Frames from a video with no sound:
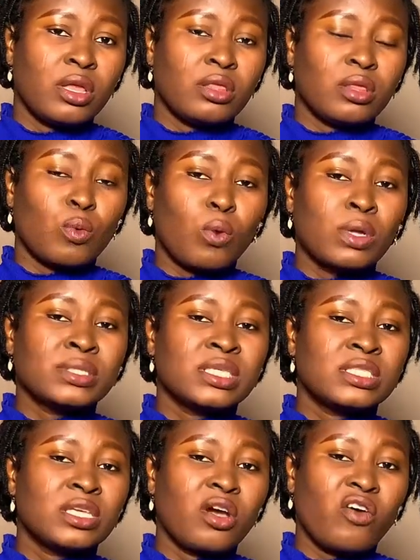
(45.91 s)
the
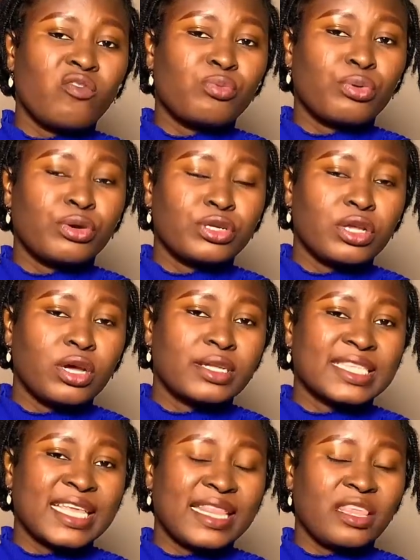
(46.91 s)
quantity of
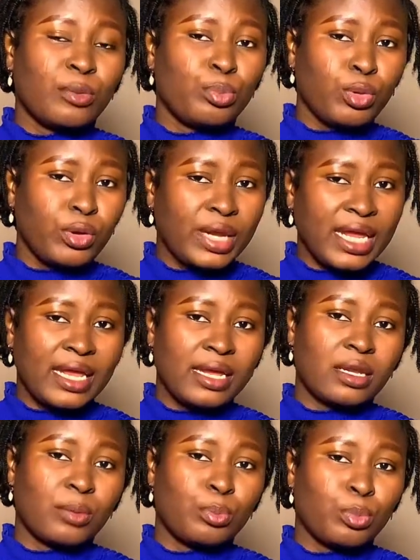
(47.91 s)
products that they put
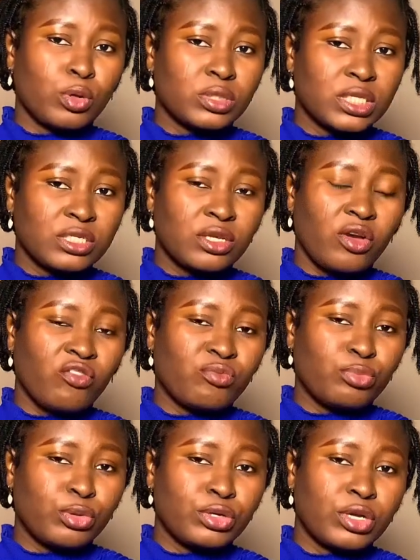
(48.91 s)
in, the quantity of
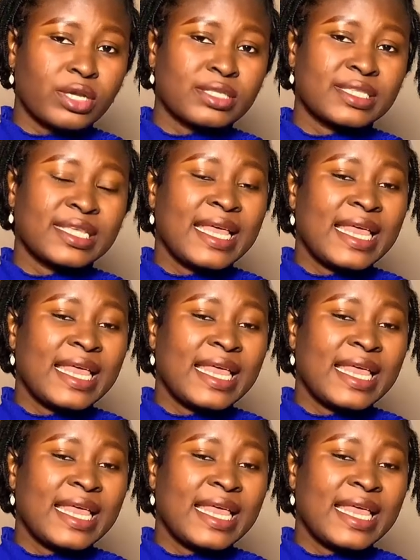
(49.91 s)
products